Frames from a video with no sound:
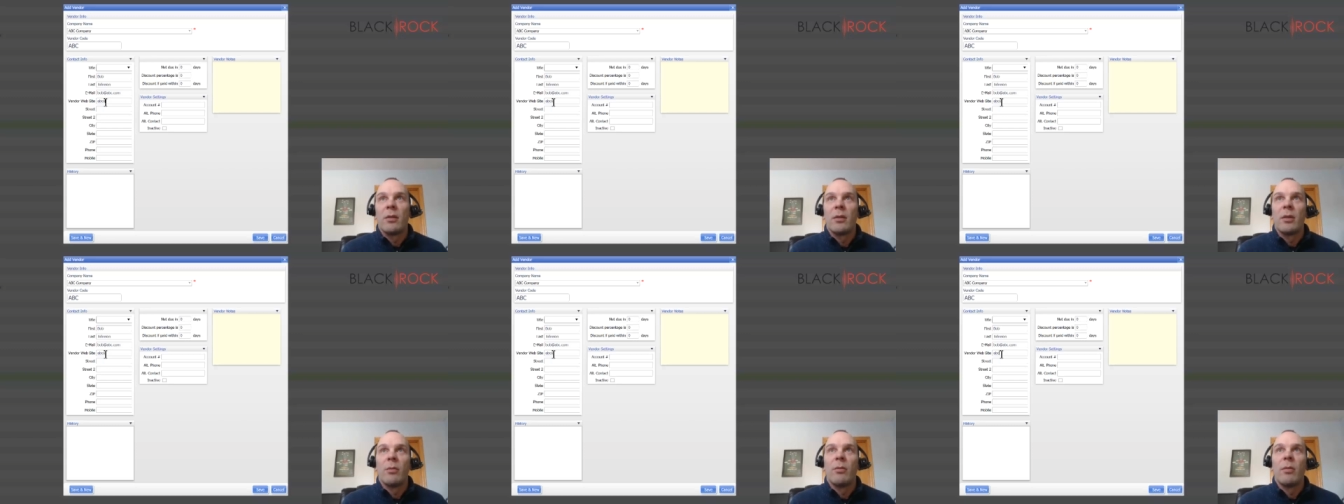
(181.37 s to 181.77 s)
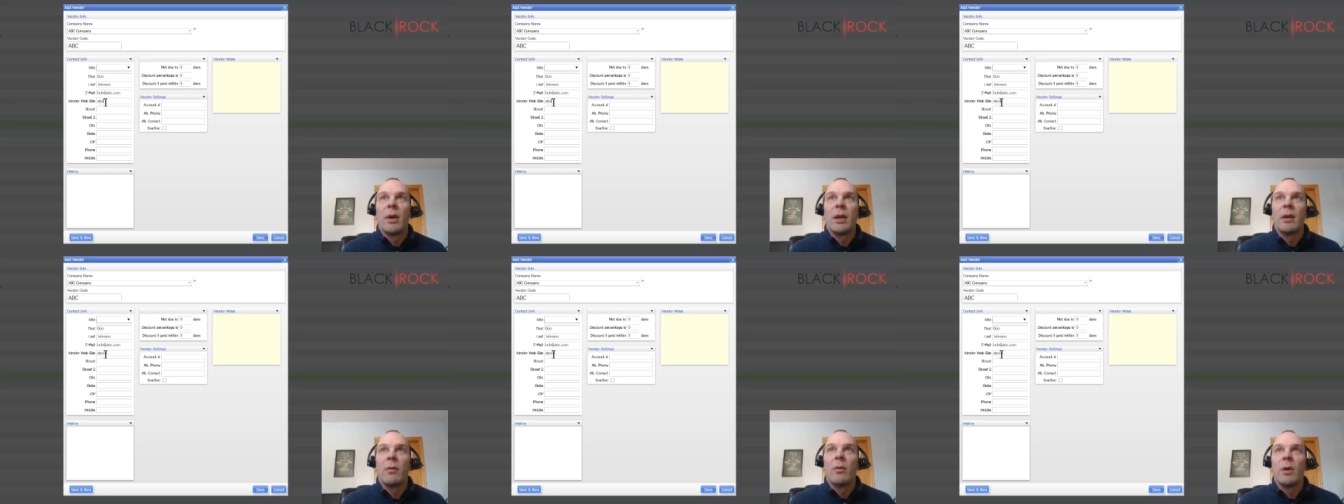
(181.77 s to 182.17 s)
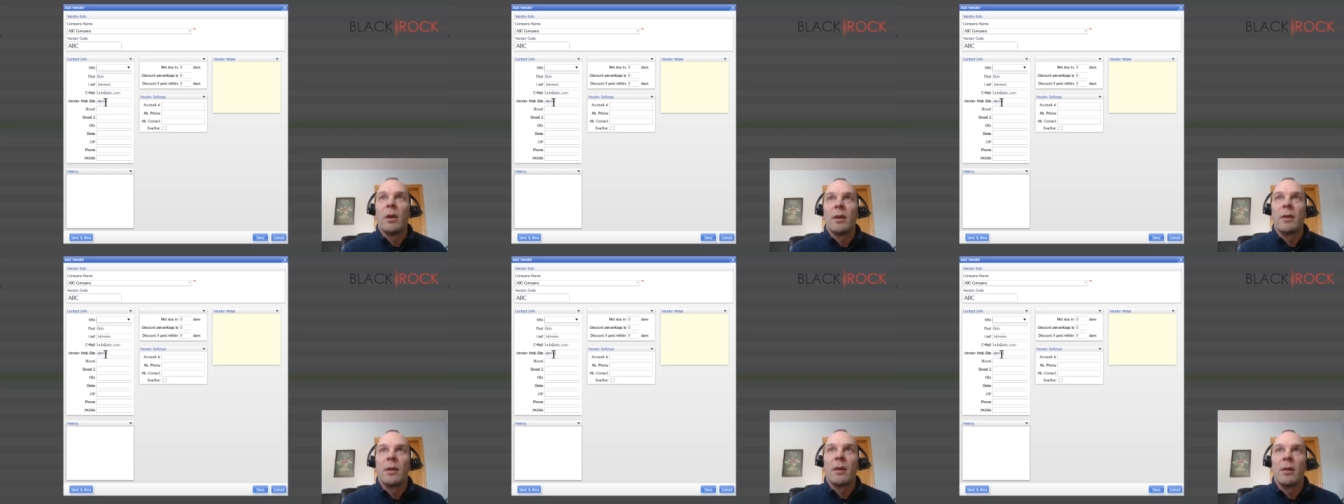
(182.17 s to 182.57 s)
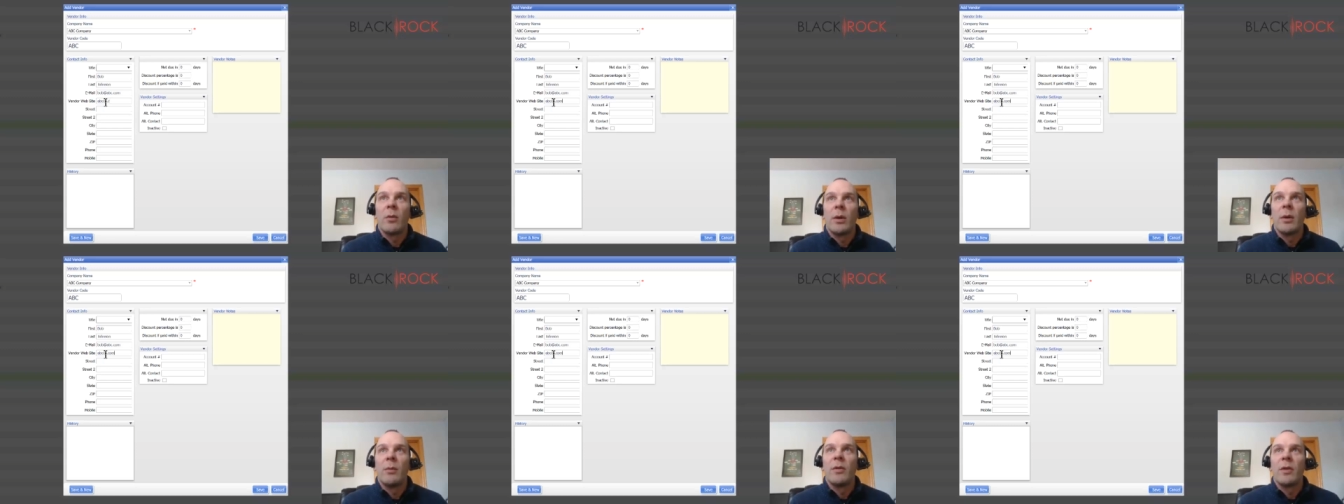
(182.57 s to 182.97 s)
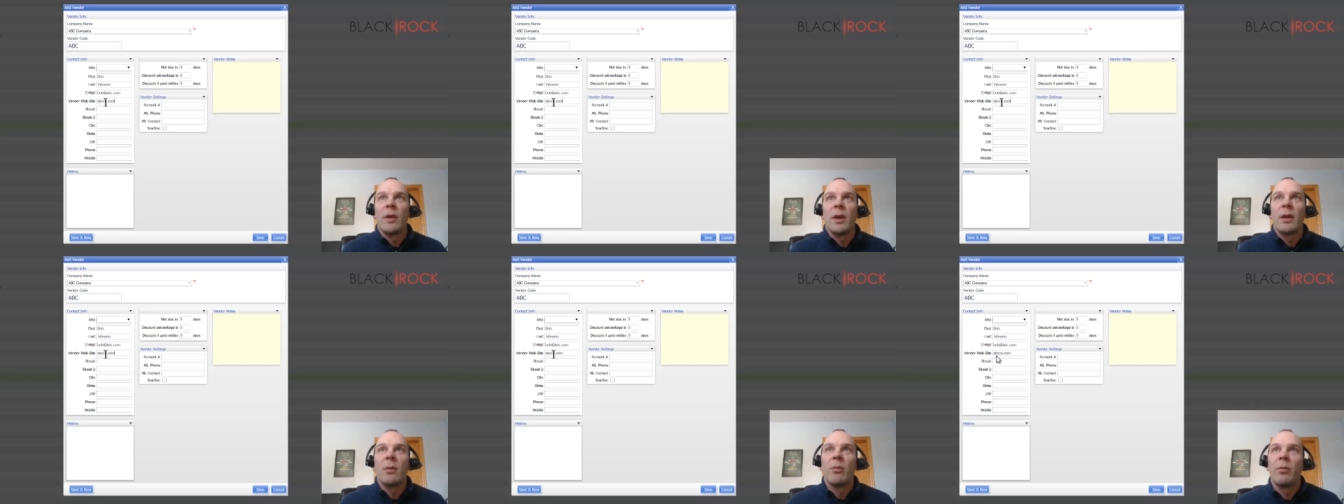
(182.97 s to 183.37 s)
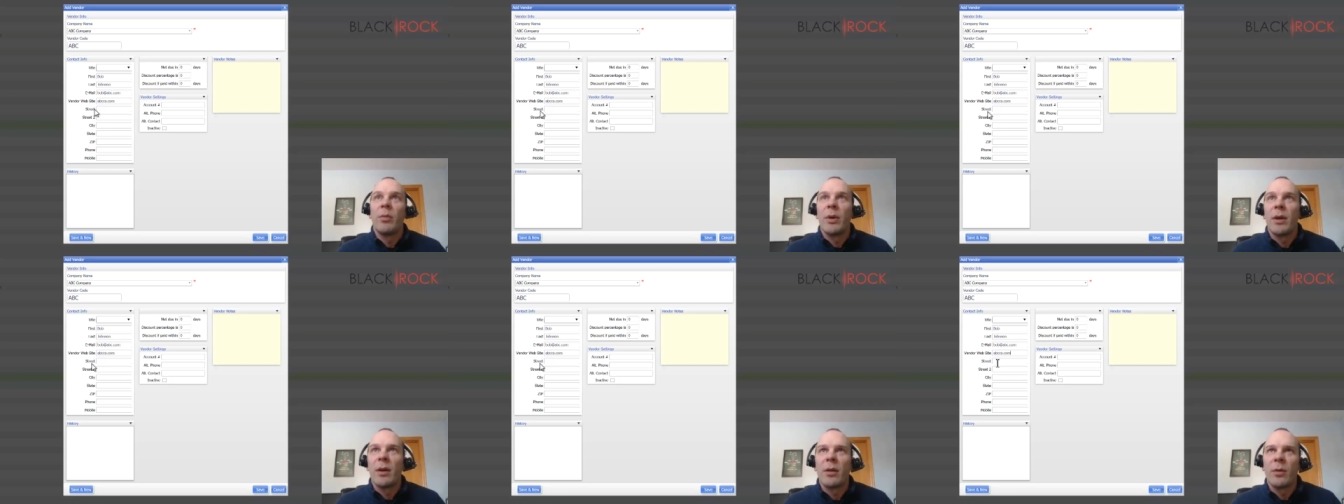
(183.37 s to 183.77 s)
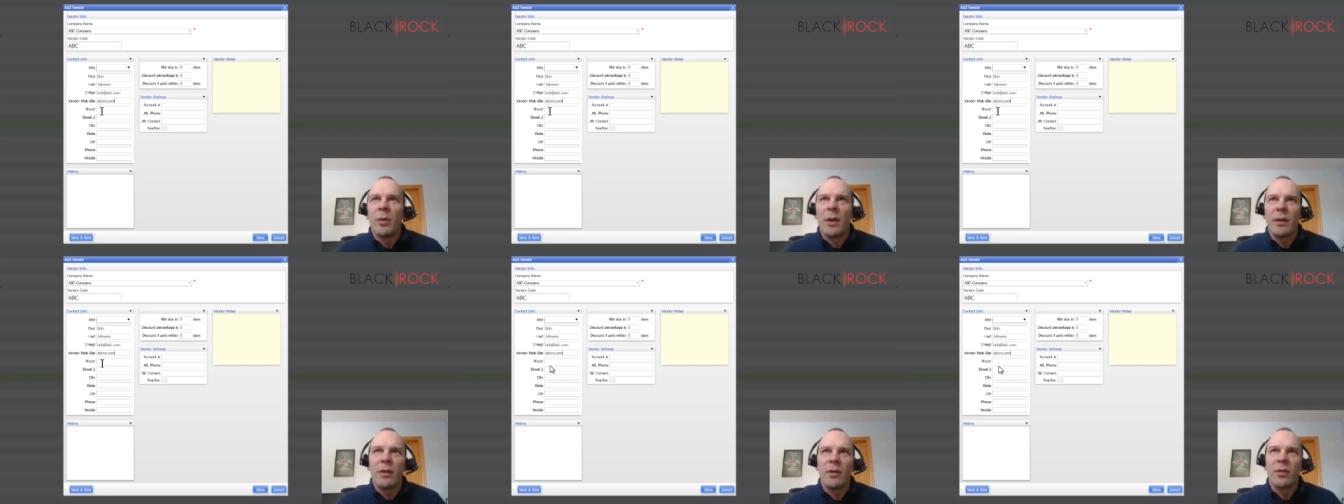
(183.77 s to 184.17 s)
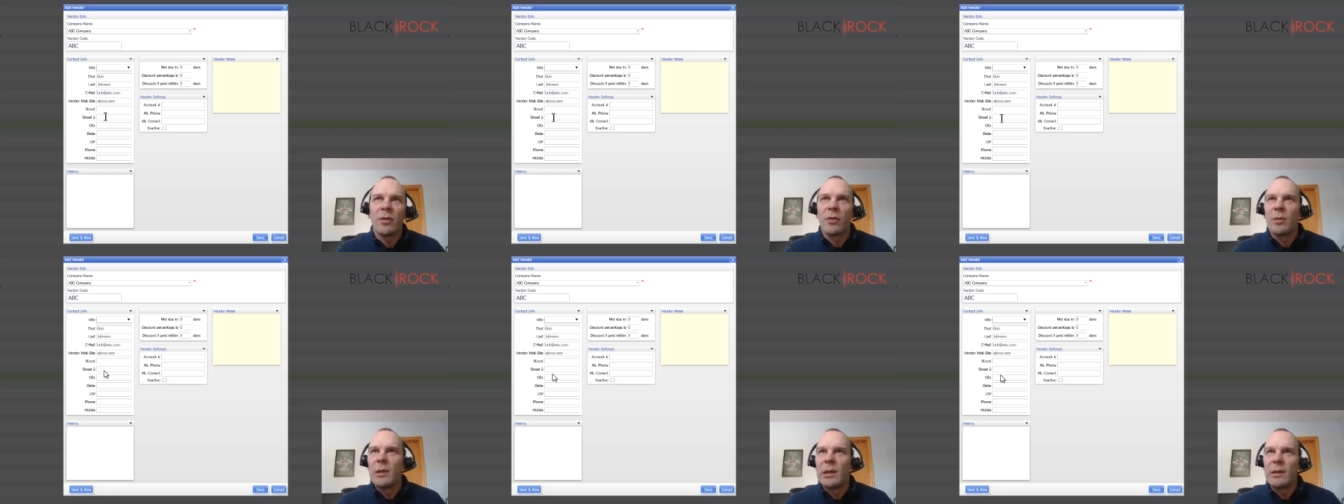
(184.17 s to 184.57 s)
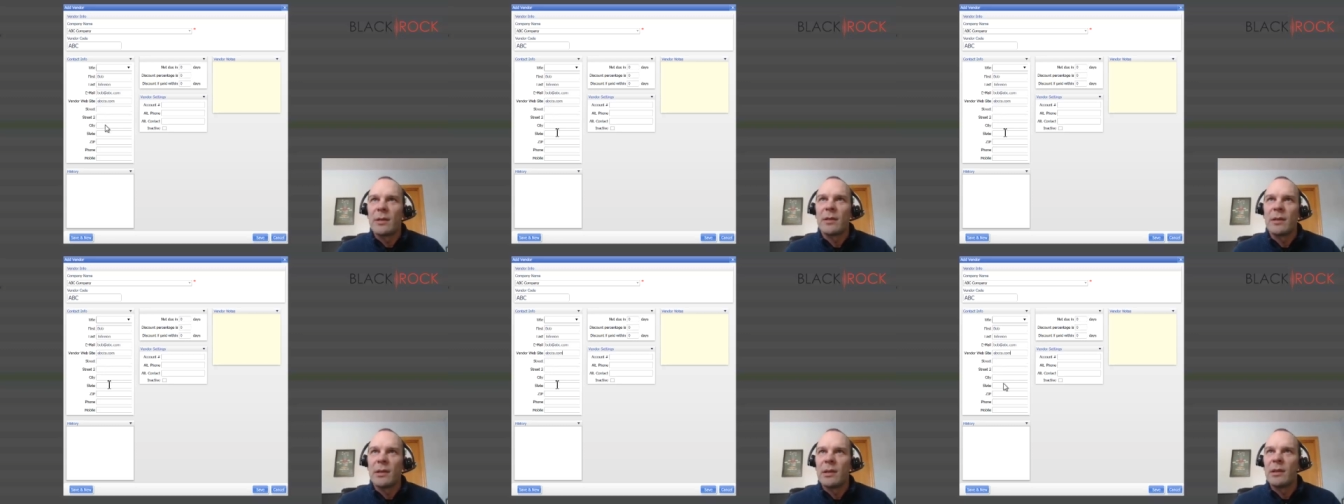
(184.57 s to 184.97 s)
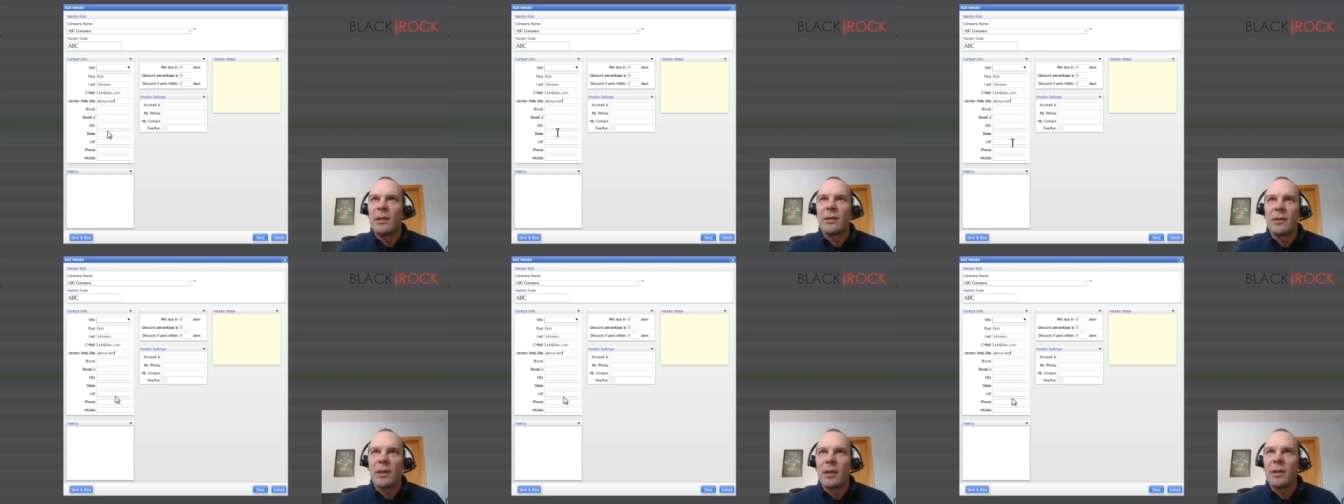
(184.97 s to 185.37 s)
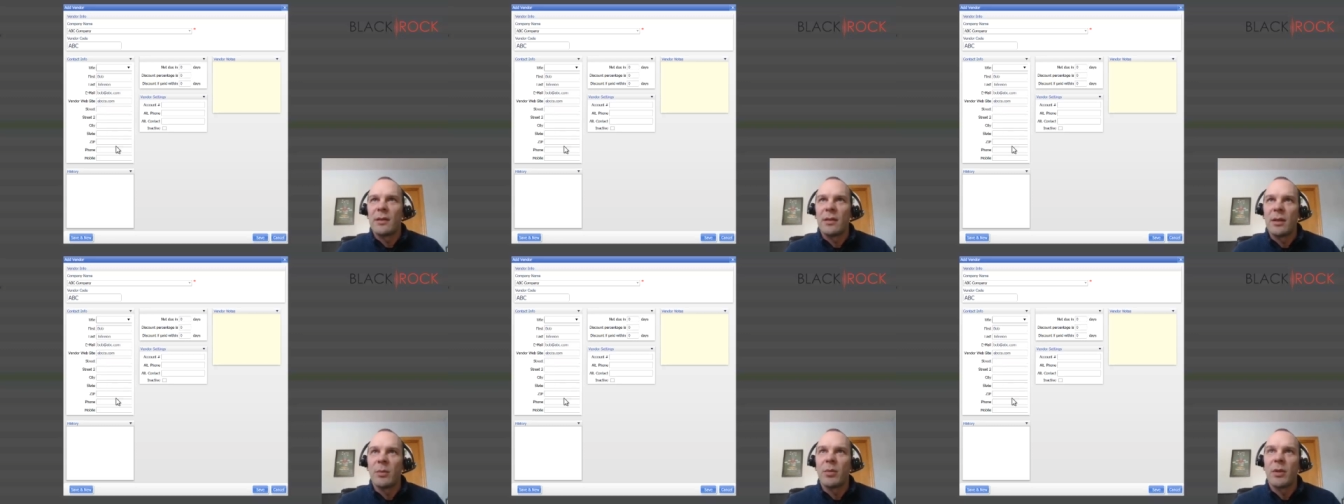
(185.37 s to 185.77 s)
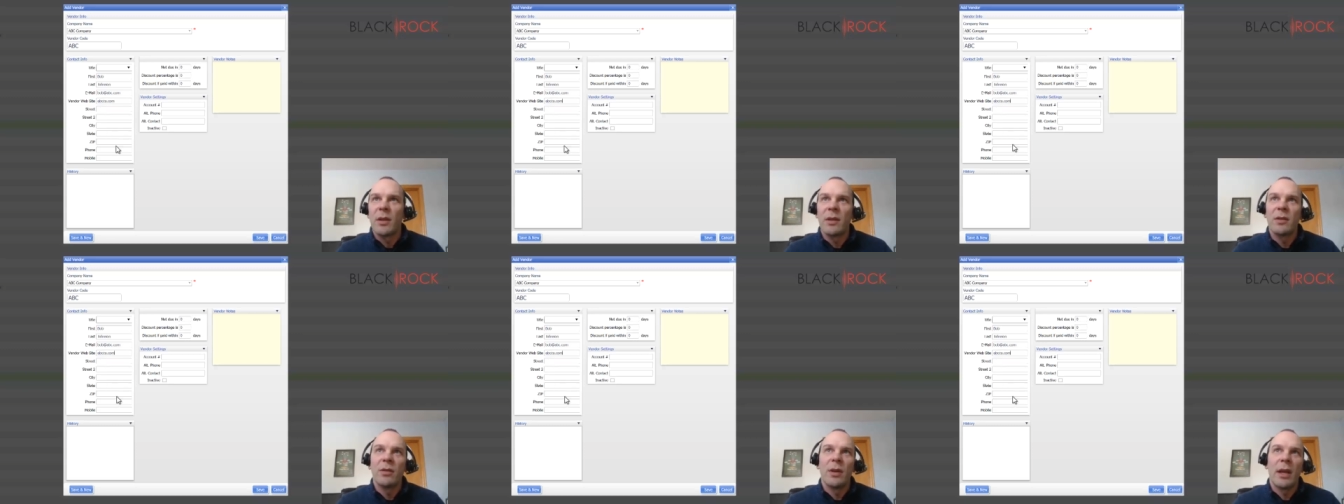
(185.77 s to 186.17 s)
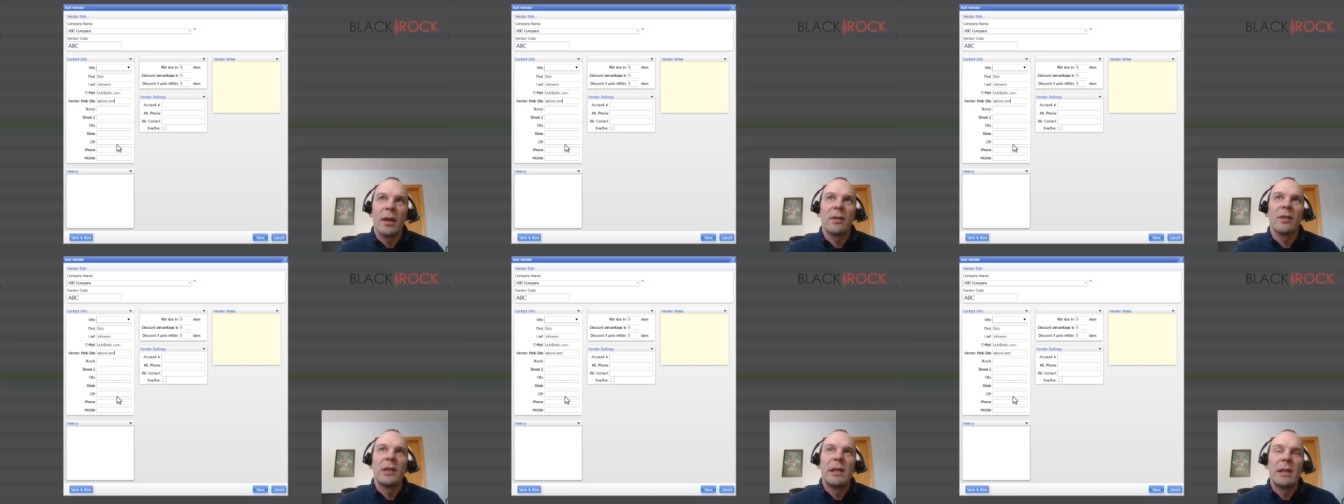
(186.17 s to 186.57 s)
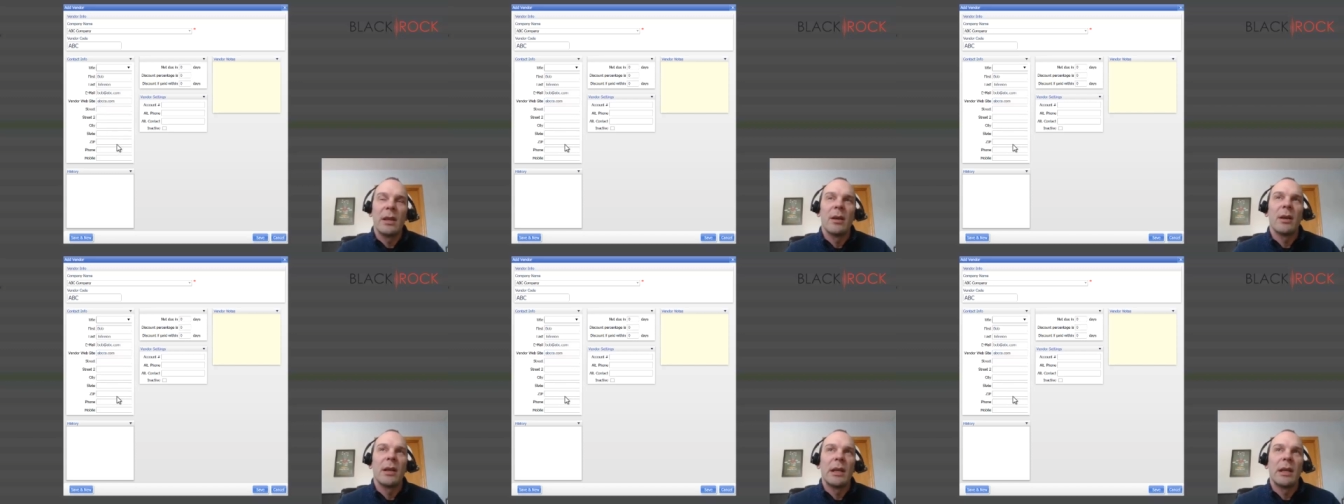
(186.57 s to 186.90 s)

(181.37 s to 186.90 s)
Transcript: know, you might want their website, but otherwise, street, city, state, zip, unless you're actually